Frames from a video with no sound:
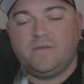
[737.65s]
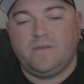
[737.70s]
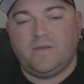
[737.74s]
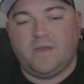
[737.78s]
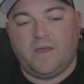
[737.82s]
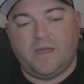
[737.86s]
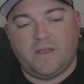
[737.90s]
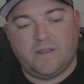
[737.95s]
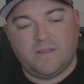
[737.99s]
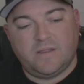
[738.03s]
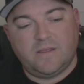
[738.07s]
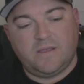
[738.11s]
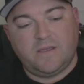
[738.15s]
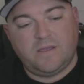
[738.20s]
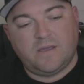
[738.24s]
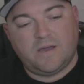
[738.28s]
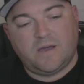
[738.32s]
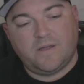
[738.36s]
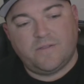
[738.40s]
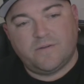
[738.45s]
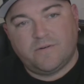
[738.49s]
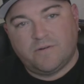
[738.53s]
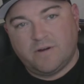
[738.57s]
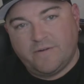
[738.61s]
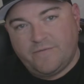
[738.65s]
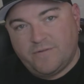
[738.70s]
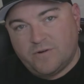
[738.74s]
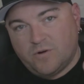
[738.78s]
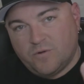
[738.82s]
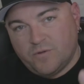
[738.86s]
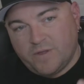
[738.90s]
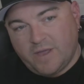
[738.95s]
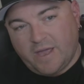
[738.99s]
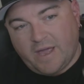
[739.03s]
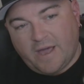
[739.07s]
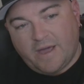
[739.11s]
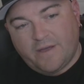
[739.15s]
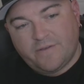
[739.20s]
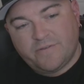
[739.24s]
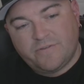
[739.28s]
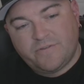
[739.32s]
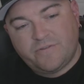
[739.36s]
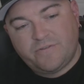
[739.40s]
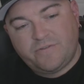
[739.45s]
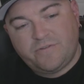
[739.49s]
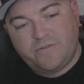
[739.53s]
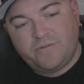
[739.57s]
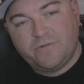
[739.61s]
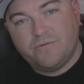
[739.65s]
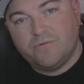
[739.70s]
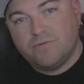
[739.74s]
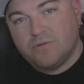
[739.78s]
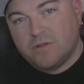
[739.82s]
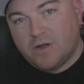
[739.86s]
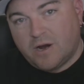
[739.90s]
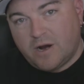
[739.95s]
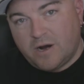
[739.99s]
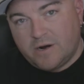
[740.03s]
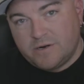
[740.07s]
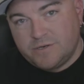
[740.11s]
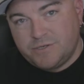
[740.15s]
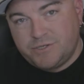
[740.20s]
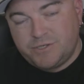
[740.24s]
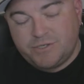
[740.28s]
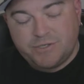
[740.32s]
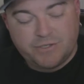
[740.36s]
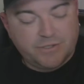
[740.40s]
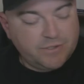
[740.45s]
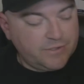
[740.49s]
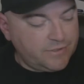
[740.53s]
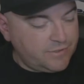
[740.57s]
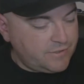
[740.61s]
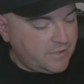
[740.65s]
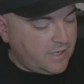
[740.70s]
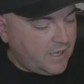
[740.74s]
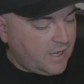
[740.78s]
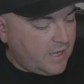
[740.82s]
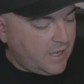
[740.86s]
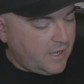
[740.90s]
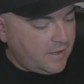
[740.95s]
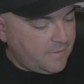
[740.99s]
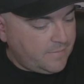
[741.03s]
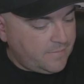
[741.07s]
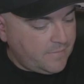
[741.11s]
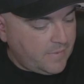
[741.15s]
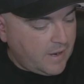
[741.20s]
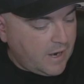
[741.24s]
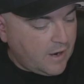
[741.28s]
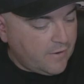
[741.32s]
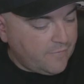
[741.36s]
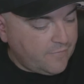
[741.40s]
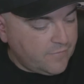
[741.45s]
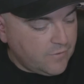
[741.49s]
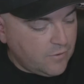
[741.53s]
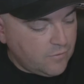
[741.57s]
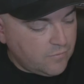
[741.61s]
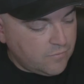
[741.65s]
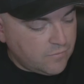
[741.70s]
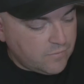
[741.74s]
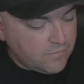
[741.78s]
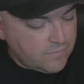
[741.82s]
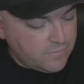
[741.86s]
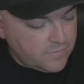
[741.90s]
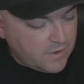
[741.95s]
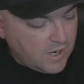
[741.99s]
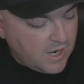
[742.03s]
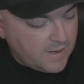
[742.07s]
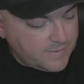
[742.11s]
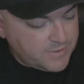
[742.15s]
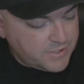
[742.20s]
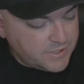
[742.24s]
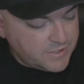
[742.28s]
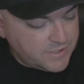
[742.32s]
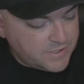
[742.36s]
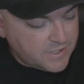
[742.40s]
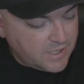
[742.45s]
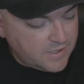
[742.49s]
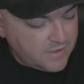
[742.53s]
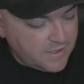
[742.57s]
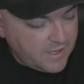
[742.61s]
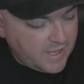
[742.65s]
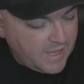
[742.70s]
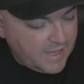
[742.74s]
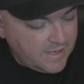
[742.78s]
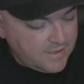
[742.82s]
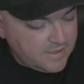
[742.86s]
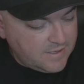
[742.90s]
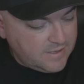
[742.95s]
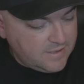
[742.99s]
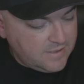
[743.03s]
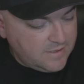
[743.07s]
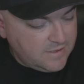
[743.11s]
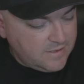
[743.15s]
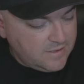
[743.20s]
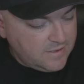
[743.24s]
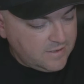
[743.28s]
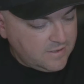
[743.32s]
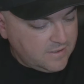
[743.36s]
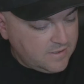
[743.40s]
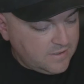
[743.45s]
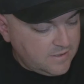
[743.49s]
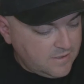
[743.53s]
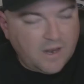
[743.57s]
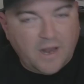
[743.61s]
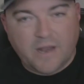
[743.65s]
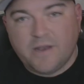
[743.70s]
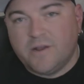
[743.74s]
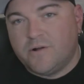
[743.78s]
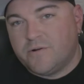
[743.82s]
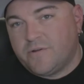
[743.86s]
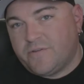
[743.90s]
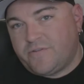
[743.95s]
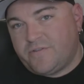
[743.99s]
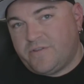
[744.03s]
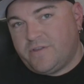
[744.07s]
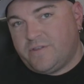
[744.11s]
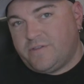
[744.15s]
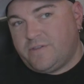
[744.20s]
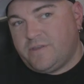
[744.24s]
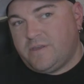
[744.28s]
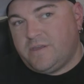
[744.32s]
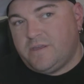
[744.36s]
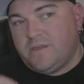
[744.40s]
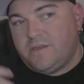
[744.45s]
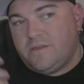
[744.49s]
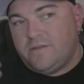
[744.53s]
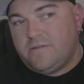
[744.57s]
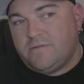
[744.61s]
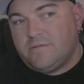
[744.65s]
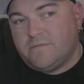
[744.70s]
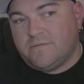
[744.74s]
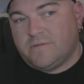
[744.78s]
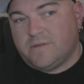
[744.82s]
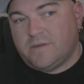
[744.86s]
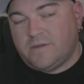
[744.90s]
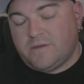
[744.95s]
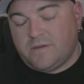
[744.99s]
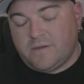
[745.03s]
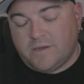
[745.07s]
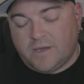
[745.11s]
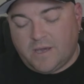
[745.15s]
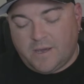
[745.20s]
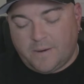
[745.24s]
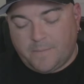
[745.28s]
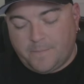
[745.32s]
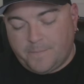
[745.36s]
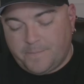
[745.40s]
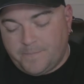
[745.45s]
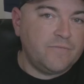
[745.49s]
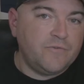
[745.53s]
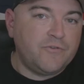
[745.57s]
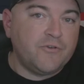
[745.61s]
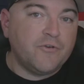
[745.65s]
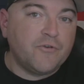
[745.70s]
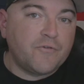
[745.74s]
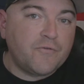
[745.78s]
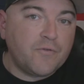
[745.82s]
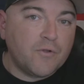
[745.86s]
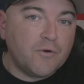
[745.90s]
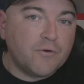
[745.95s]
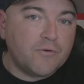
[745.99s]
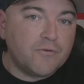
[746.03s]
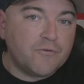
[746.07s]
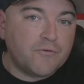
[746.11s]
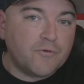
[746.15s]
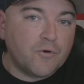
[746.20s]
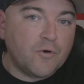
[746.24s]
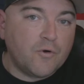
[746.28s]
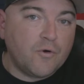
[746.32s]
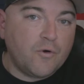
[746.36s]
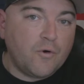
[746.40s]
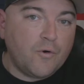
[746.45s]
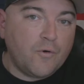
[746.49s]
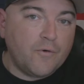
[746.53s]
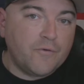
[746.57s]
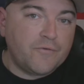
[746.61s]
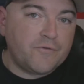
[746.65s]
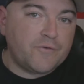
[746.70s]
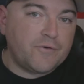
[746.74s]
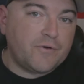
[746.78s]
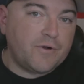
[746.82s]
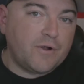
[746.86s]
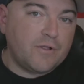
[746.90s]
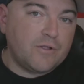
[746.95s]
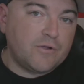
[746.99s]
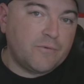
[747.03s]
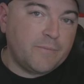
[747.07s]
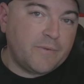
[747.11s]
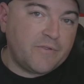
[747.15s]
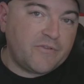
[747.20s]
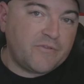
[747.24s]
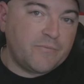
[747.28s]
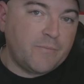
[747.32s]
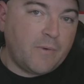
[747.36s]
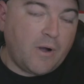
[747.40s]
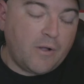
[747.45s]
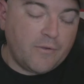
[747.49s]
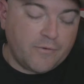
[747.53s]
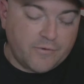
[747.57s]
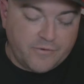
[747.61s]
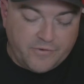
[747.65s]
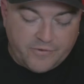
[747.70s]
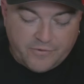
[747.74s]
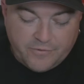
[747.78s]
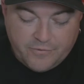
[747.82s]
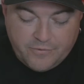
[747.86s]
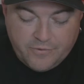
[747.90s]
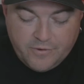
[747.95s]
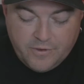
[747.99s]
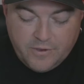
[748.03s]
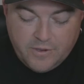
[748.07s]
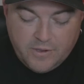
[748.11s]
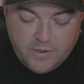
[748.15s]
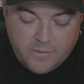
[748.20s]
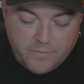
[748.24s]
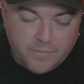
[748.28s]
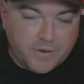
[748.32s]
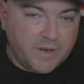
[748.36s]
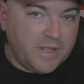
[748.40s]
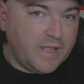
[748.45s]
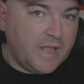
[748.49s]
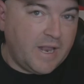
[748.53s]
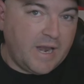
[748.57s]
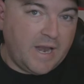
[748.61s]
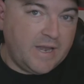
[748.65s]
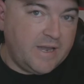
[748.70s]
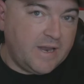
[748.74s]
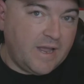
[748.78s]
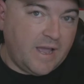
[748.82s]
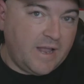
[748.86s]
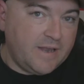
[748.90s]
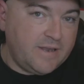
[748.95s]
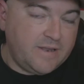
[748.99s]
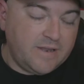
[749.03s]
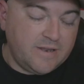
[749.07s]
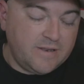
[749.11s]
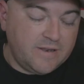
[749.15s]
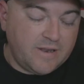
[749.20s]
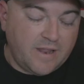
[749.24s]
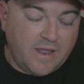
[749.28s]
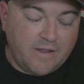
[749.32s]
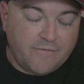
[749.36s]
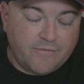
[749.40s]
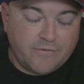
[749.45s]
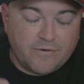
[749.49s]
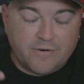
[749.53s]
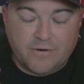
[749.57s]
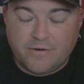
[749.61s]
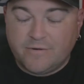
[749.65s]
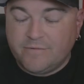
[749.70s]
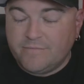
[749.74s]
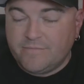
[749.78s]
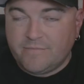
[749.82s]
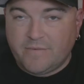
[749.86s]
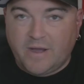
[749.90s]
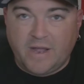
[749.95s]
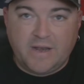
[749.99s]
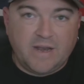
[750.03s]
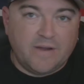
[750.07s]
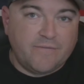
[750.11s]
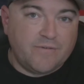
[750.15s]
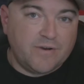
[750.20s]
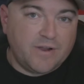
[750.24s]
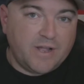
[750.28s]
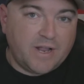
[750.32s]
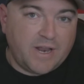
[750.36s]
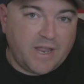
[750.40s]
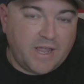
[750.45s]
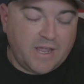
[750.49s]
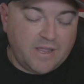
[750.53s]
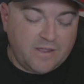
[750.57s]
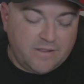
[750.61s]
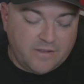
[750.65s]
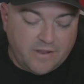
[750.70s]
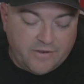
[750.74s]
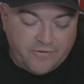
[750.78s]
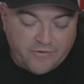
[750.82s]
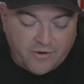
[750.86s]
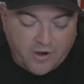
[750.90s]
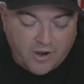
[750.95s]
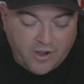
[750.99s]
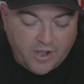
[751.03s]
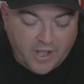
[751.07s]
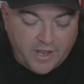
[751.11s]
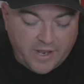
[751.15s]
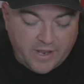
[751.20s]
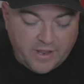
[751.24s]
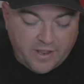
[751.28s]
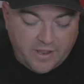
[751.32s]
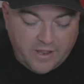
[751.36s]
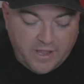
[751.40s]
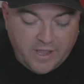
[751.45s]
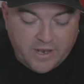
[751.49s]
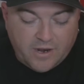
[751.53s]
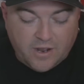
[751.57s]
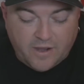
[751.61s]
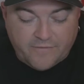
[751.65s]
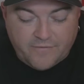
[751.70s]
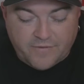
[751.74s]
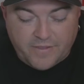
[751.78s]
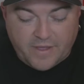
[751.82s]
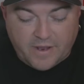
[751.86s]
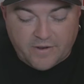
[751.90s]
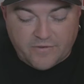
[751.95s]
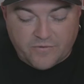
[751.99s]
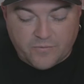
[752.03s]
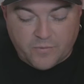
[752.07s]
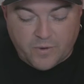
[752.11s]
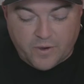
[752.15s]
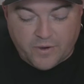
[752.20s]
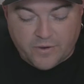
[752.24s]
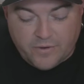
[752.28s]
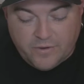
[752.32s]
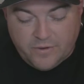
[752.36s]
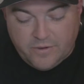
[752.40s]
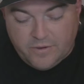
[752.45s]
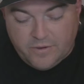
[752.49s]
And the Griffin only has 2 large airflow options on that. And I noticed that the juice flow control holes are a little bit smaller too. But again, I never got a dry hit off of that as well.